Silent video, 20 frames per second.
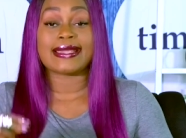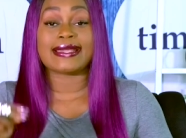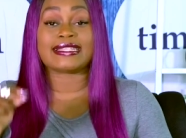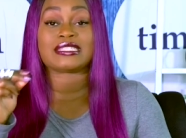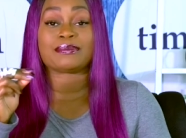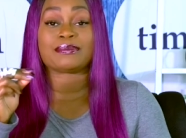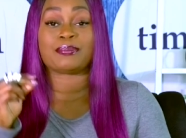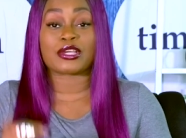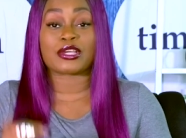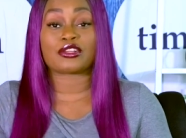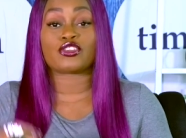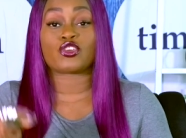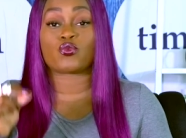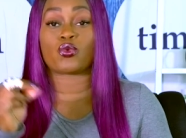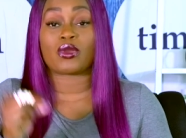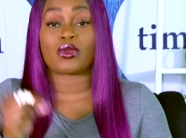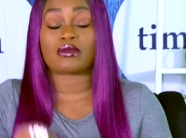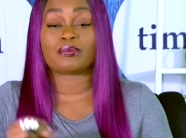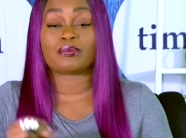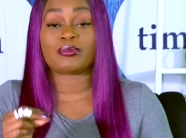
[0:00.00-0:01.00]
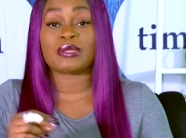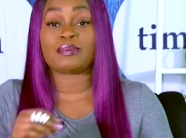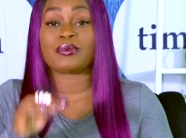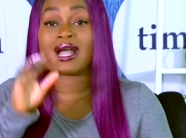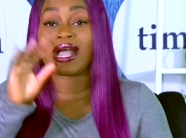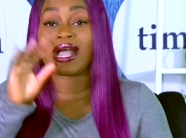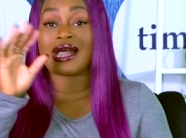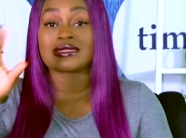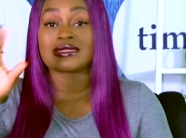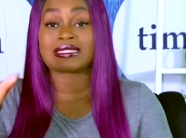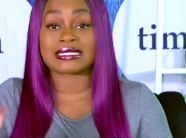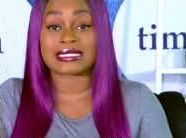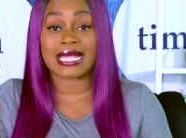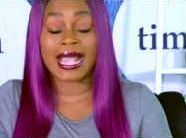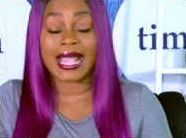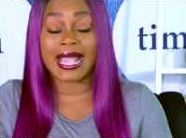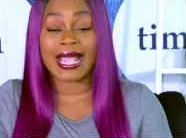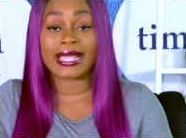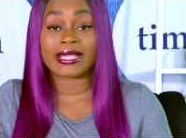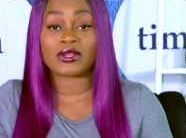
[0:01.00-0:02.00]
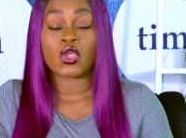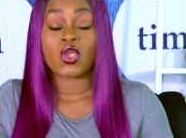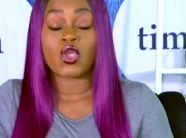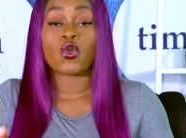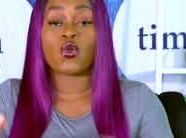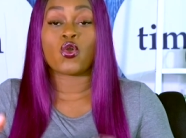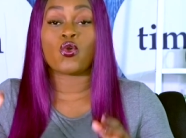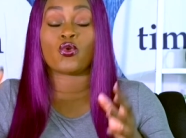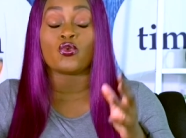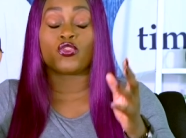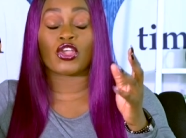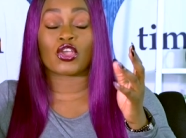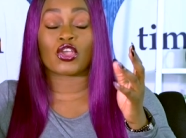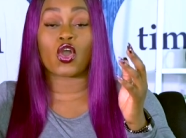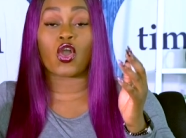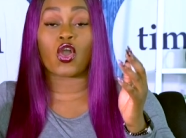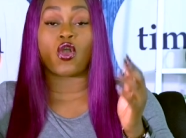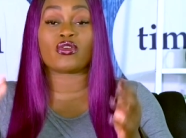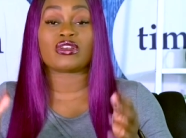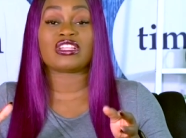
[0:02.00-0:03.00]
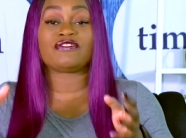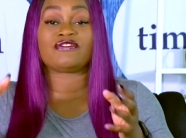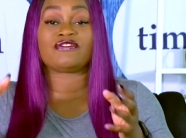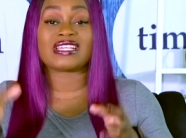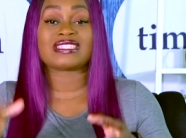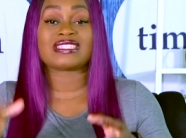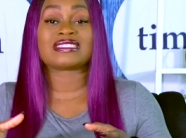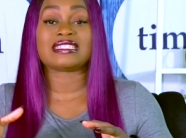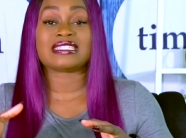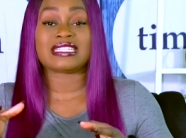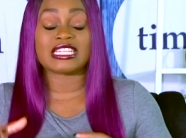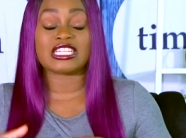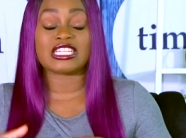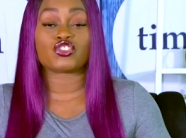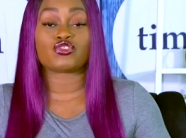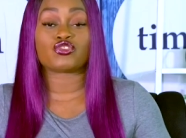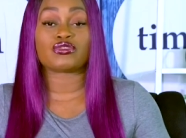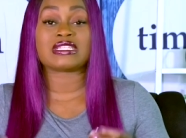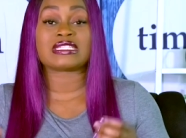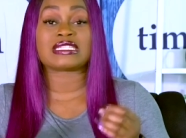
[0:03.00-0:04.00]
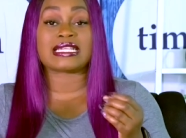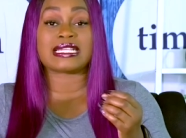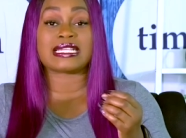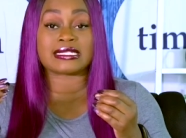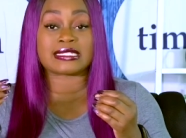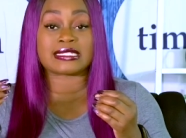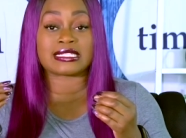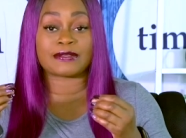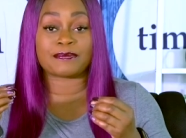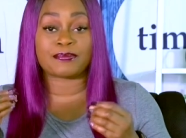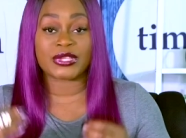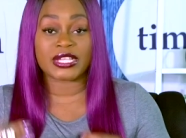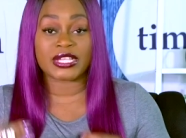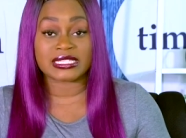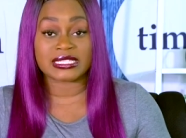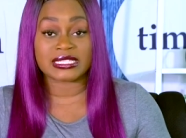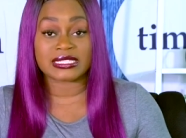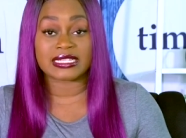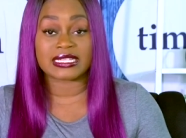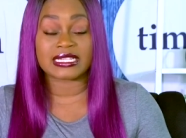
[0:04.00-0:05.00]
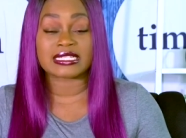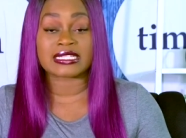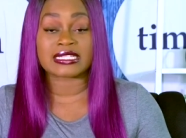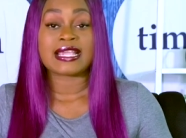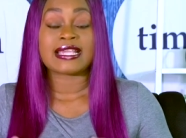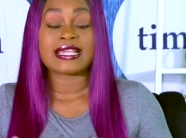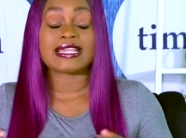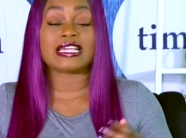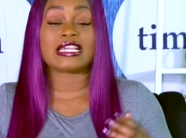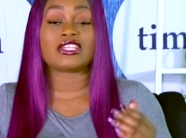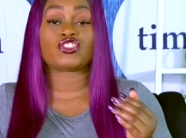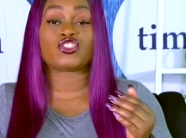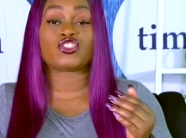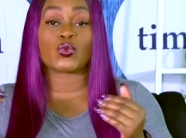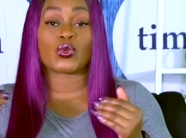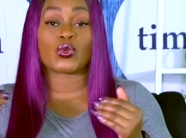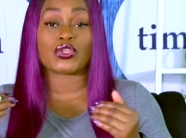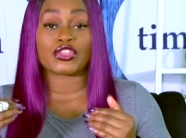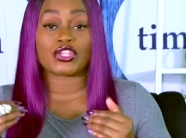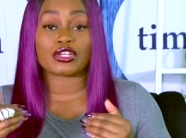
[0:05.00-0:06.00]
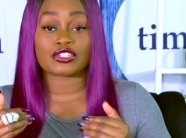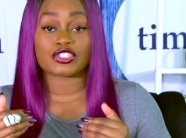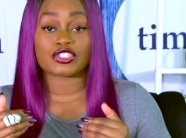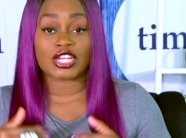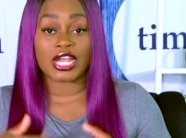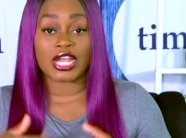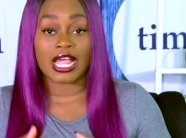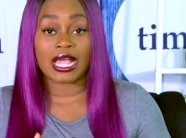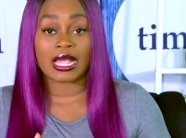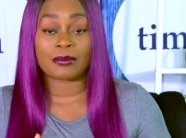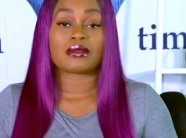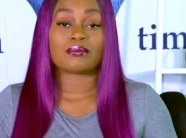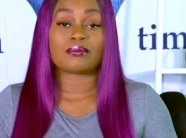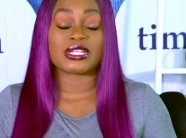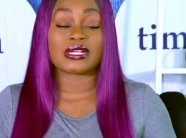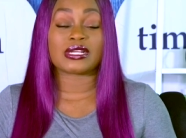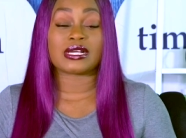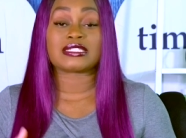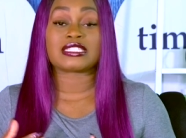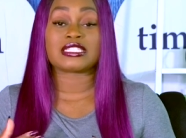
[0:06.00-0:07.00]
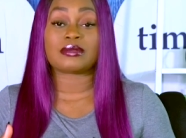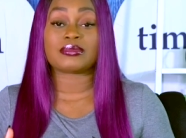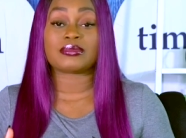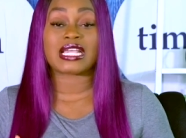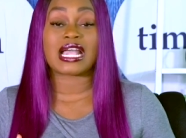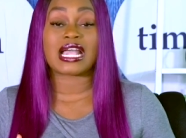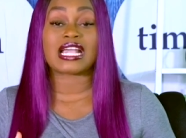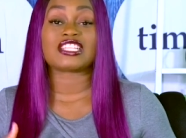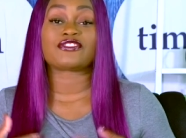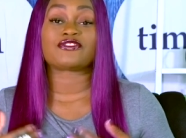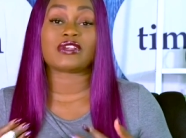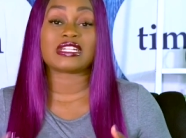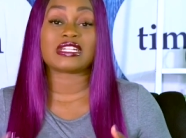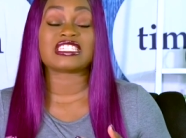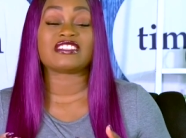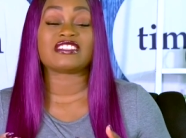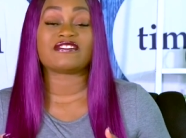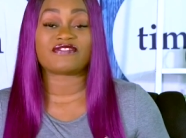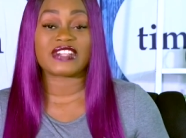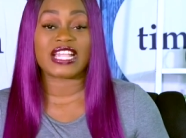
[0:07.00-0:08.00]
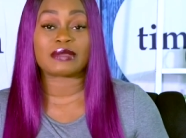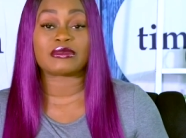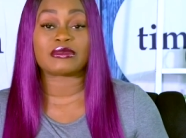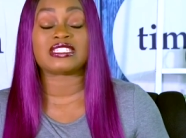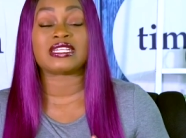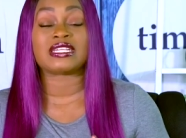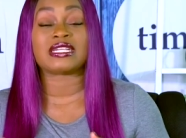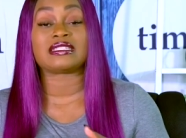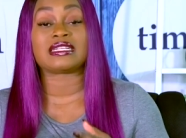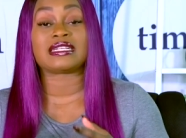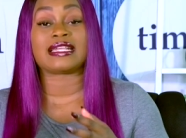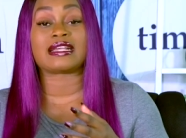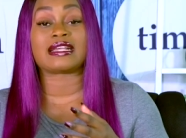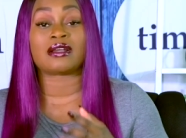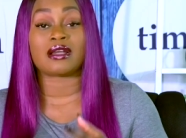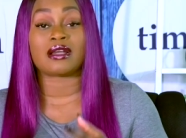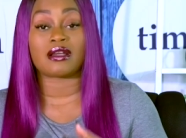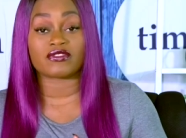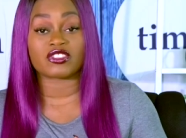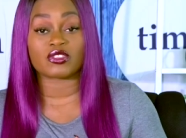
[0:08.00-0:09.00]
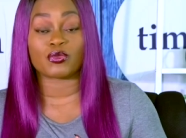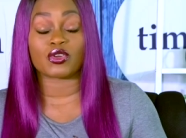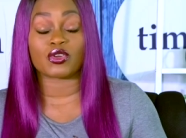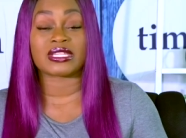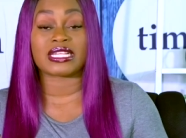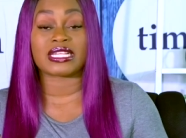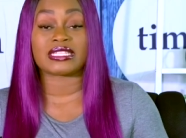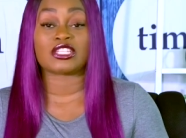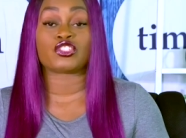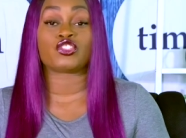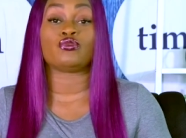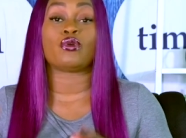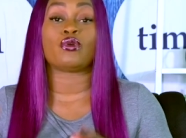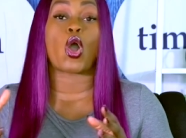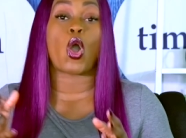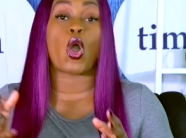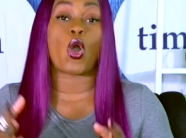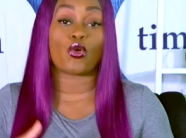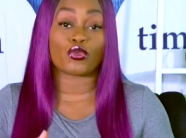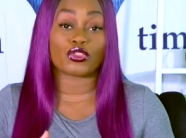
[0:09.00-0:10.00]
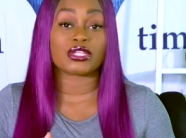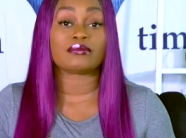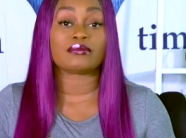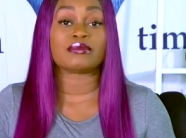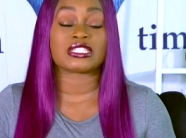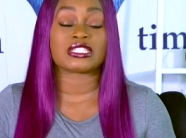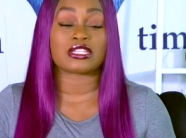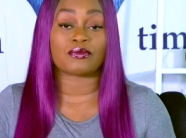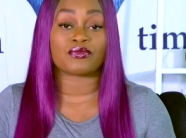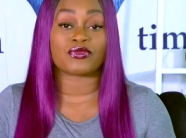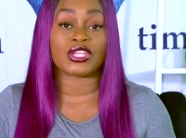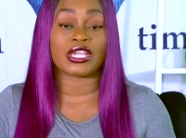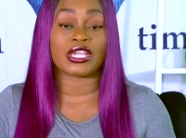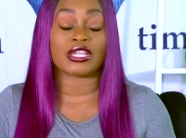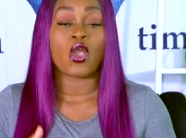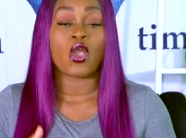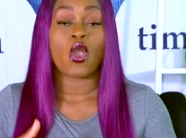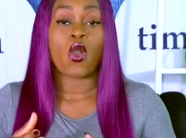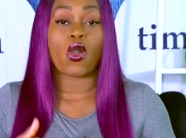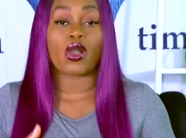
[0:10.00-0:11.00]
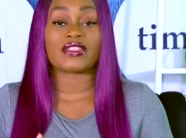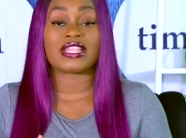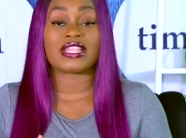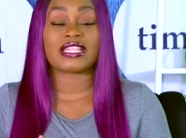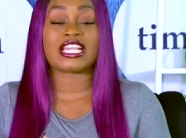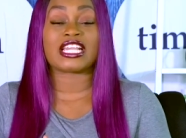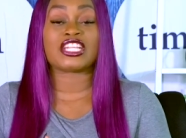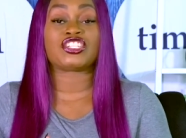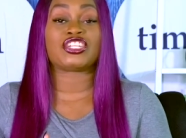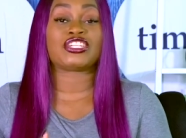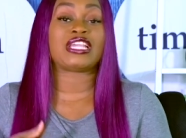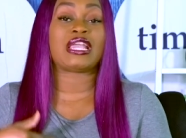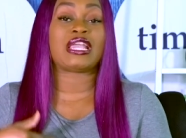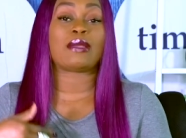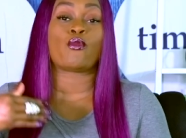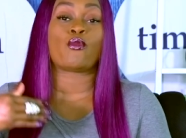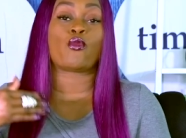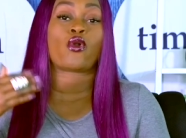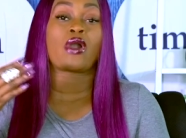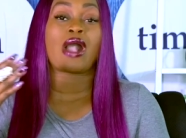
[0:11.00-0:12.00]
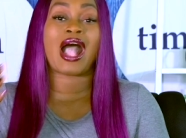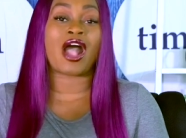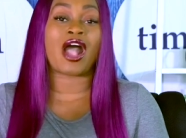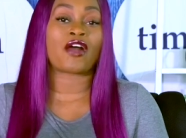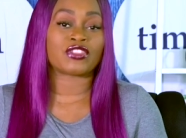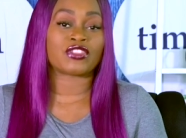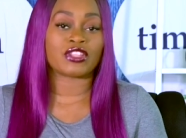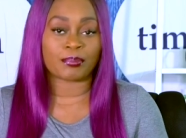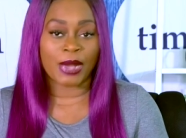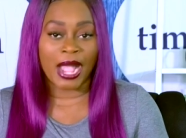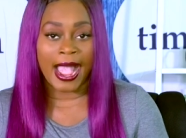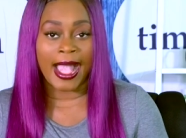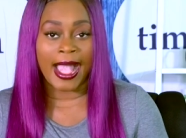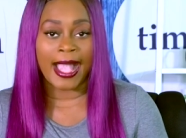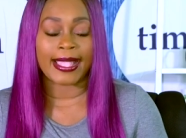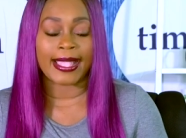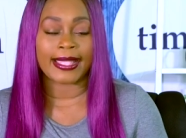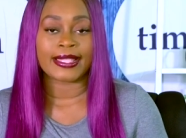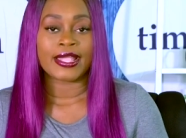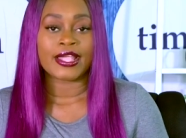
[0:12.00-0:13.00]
It's better to work with people outside who their only vested interest is the business, is doing their job. Because sometimes friends and family tend to get comfortable and think that you owe them something or that they should get more off the pie.